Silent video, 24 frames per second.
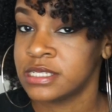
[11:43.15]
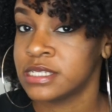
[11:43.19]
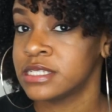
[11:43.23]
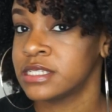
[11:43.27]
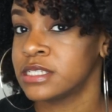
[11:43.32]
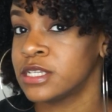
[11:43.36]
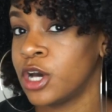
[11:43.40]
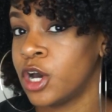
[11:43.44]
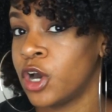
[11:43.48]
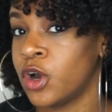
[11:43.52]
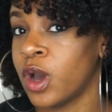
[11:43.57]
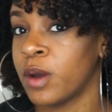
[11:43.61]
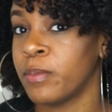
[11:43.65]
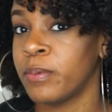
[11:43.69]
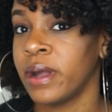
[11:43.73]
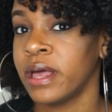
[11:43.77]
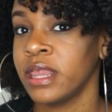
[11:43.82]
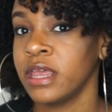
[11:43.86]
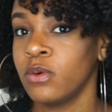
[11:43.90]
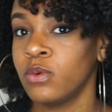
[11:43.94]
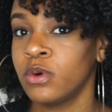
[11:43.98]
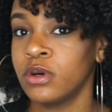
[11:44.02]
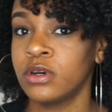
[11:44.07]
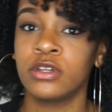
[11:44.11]
So I
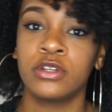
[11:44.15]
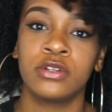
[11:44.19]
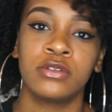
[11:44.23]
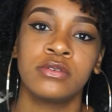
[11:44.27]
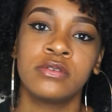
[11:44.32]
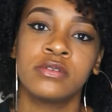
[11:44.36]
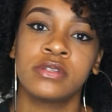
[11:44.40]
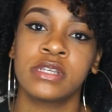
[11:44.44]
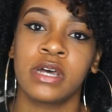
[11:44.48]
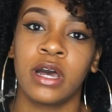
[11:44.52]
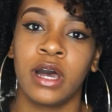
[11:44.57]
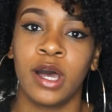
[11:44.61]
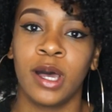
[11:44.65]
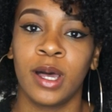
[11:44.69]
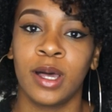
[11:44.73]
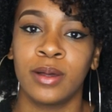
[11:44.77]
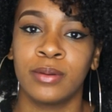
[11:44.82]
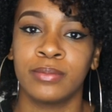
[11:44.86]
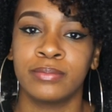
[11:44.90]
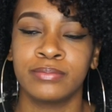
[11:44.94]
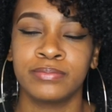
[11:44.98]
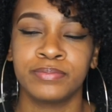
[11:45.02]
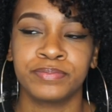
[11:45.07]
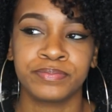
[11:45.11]
probably will use,
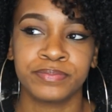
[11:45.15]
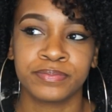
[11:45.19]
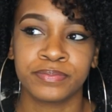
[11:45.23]
um,